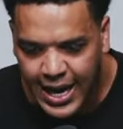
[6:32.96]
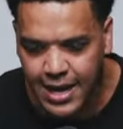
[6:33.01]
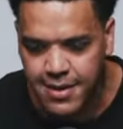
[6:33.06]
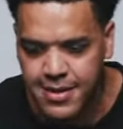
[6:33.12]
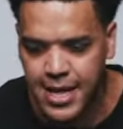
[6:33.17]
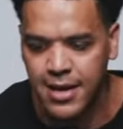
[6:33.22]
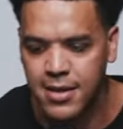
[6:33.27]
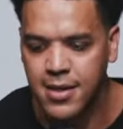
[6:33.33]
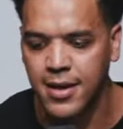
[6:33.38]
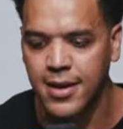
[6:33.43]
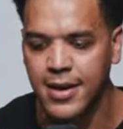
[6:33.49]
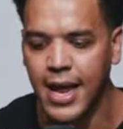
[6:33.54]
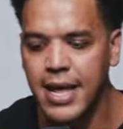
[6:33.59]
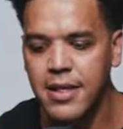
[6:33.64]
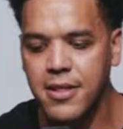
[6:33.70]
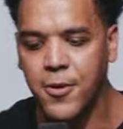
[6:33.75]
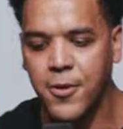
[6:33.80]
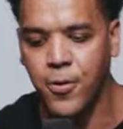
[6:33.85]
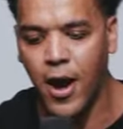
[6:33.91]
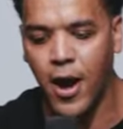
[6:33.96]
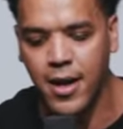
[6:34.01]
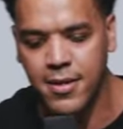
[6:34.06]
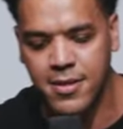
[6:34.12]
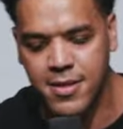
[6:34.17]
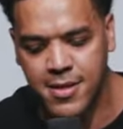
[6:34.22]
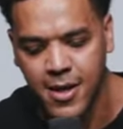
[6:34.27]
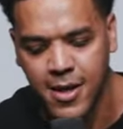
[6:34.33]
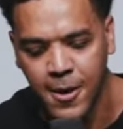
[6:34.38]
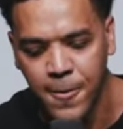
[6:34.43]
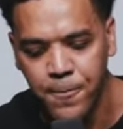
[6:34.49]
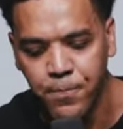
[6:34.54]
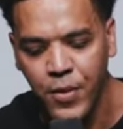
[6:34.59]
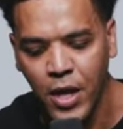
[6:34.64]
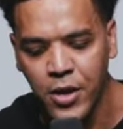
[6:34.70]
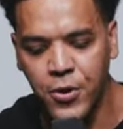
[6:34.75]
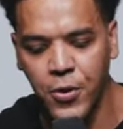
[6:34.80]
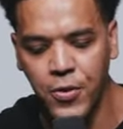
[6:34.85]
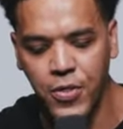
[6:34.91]
He says, Let's cross
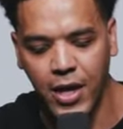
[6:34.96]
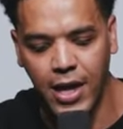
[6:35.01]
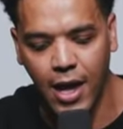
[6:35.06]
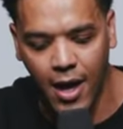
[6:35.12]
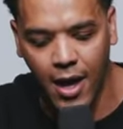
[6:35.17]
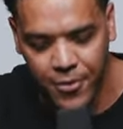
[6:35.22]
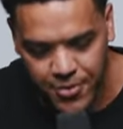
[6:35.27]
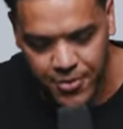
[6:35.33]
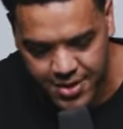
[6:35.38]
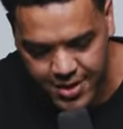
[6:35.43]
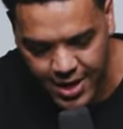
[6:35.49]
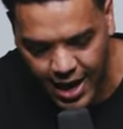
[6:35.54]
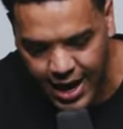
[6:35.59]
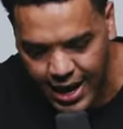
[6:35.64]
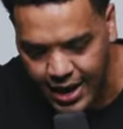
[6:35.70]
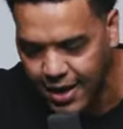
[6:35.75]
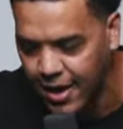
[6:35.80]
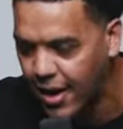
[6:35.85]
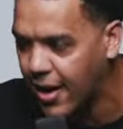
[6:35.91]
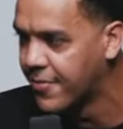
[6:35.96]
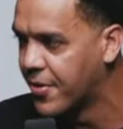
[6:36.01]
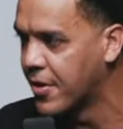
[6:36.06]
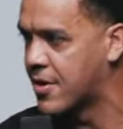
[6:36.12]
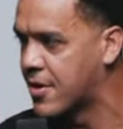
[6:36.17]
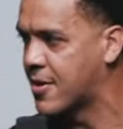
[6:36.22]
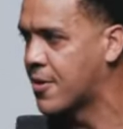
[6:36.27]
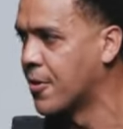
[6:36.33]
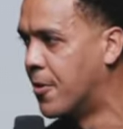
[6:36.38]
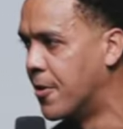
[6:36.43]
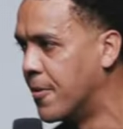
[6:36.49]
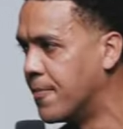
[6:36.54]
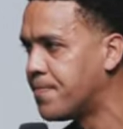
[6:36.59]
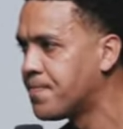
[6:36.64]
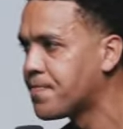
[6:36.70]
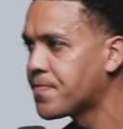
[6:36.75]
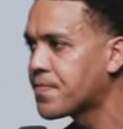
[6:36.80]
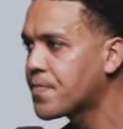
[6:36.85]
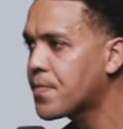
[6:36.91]
to the other side of the storm.
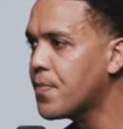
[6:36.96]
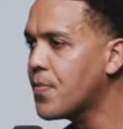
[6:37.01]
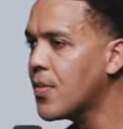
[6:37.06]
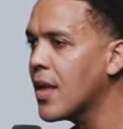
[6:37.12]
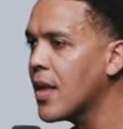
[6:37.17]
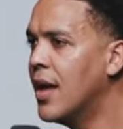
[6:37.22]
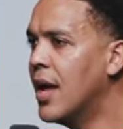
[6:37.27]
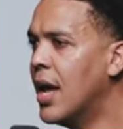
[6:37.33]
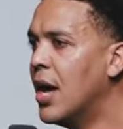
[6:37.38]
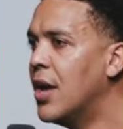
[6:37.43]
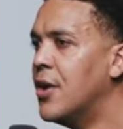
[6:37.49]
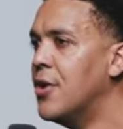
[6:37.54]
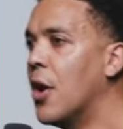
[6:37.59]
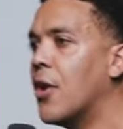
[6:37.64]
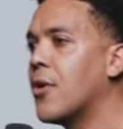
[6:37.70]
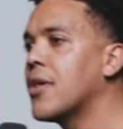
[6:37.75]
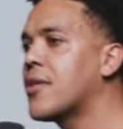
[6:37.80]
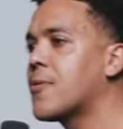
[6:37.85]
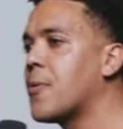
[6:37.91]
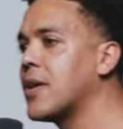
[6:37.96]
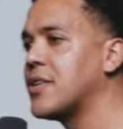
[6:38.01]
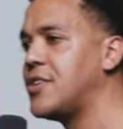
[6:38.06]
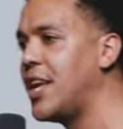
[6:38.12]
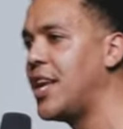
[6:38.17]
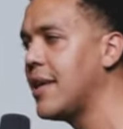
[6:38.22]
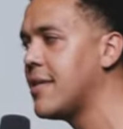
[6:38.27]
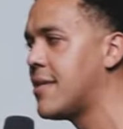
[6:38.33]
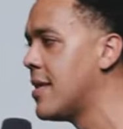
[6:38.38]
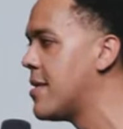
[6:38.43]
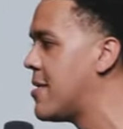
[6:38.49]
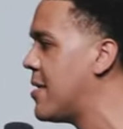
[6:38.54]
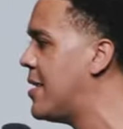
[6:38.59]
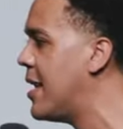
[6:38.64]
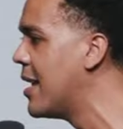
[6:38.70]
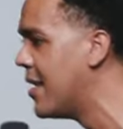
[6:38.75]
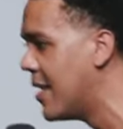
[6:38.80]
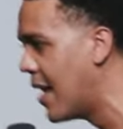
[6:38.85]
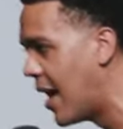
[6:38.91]
Notice what Jesus
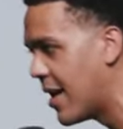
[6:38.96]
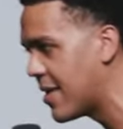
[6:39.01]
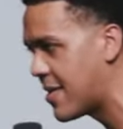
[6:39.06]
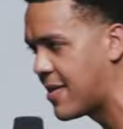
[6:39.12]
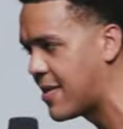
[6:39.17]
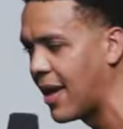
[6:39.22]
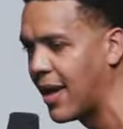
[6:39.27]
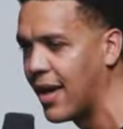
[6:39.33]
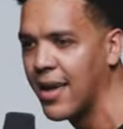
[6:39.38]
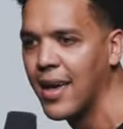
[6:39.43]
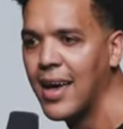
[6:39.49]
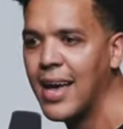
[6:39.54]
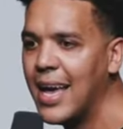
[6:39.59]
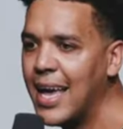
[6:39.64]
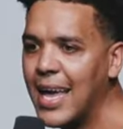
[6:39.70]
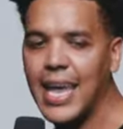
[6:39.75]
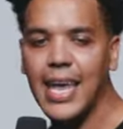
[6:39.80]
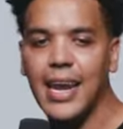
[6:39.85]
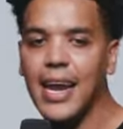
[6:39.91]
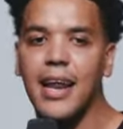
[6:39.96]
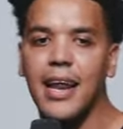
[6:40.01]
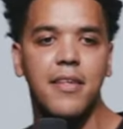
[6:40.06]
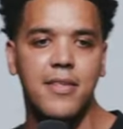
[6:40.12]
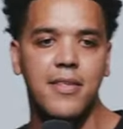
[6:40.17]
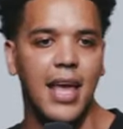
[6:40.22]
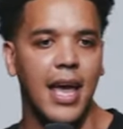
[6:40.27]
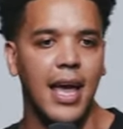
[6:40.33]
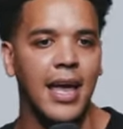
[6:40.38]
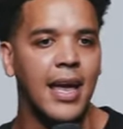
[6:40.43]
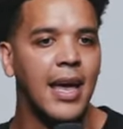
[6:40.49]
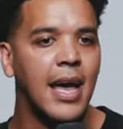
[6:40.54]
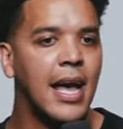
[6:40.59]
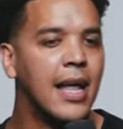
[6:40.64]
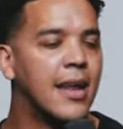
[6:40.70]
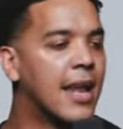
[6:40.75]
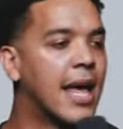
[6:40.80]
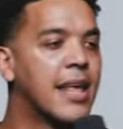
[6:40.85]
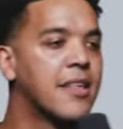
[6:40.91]
did not say. He didn't say,
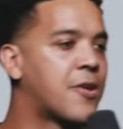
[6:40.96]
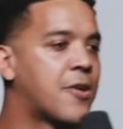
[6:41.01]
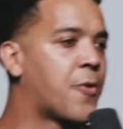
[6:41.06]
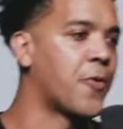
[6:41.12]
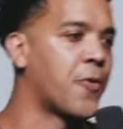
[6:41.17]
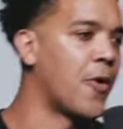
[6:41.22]
let's